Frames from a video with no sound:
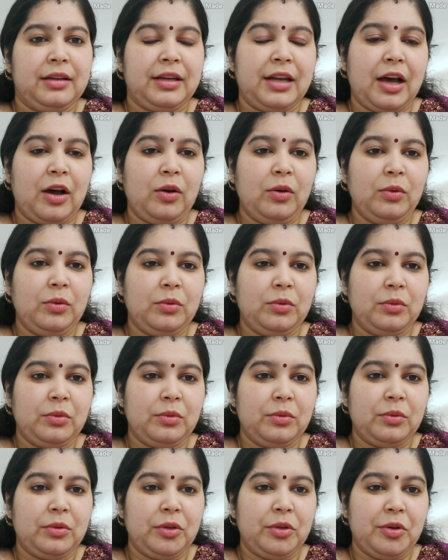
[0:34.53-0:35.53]
Now,
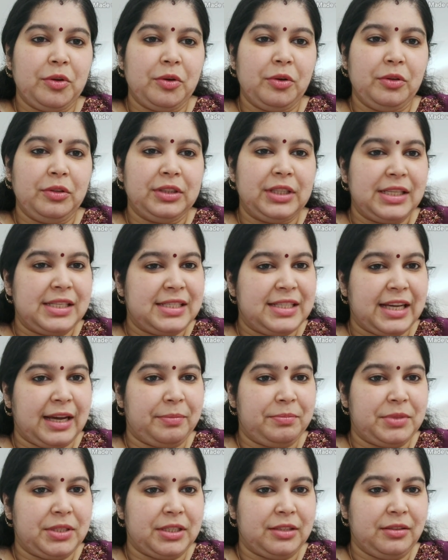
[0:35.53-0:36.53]
you know, this
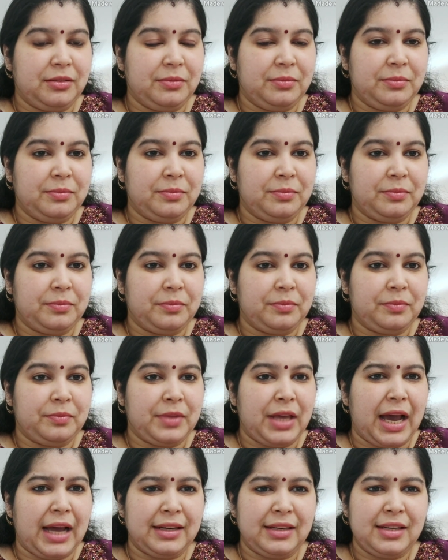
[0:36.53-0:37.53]
chapter
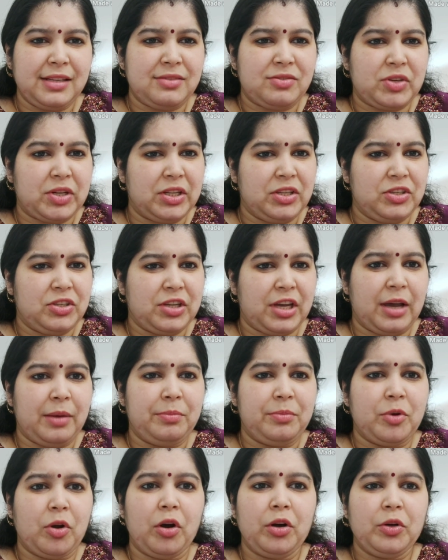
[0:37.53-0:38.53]
at a stretch I
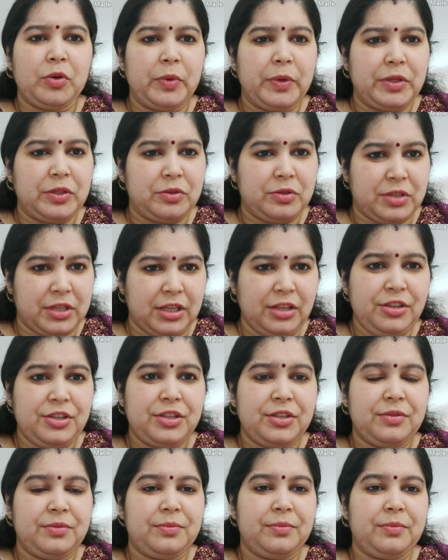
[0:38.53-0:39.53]
am not going to
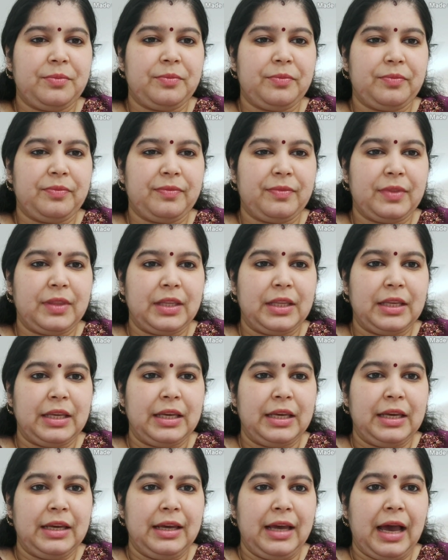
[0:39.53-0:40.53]
teach.
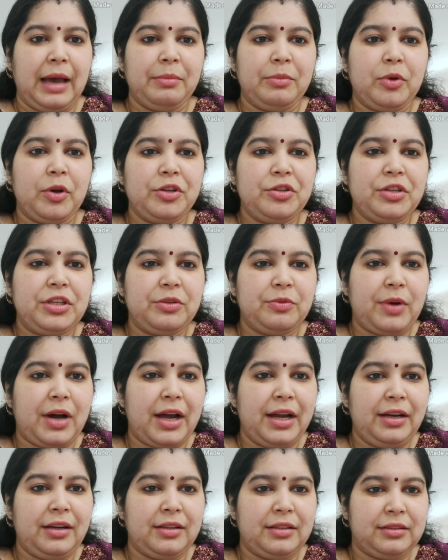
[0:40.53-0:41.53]
I am going to
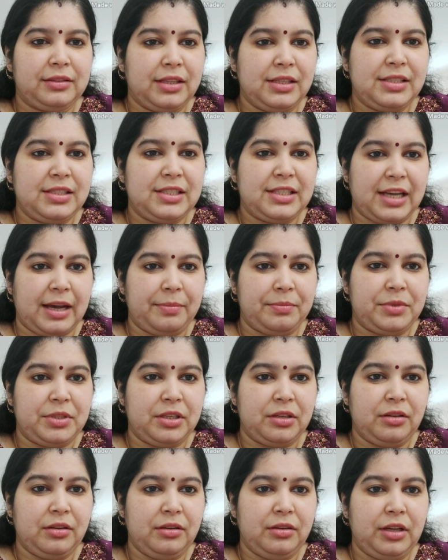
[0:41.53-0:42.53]
divide this
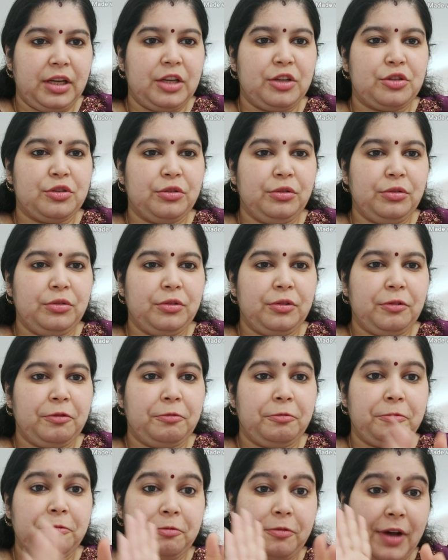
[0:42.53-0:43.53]
chapter into
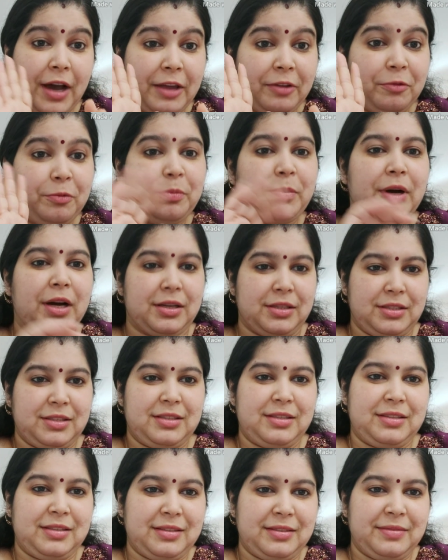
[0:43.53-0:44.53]
five
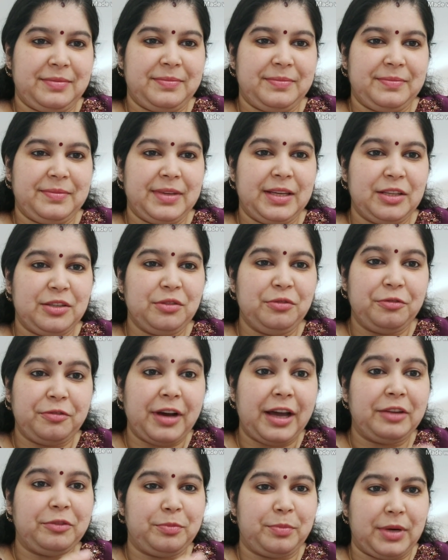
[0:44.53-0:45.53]
parts, into
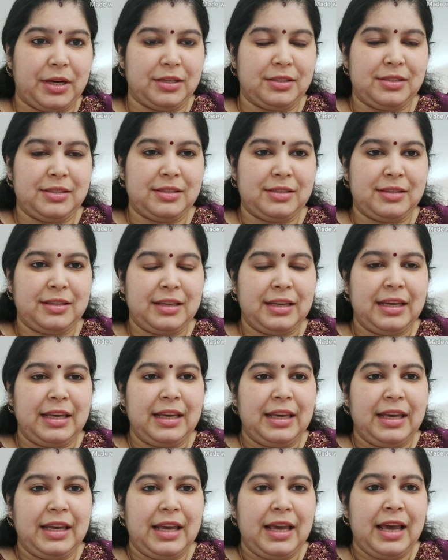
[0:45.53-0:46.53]
five parts.
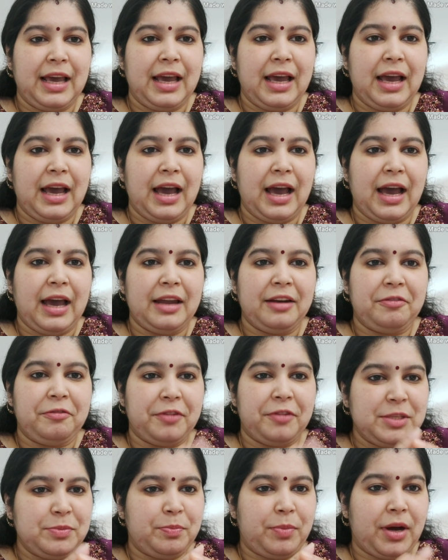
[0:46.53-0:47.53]
And
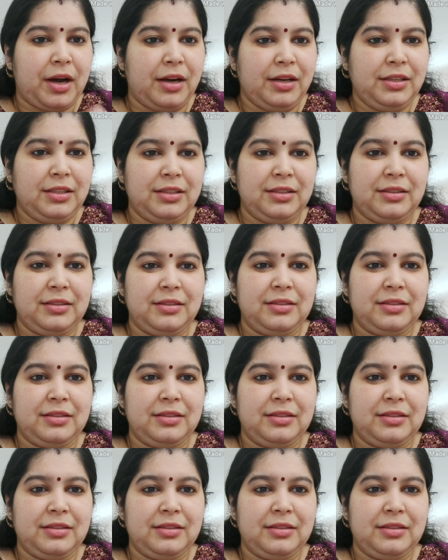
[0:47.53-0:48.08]
first part,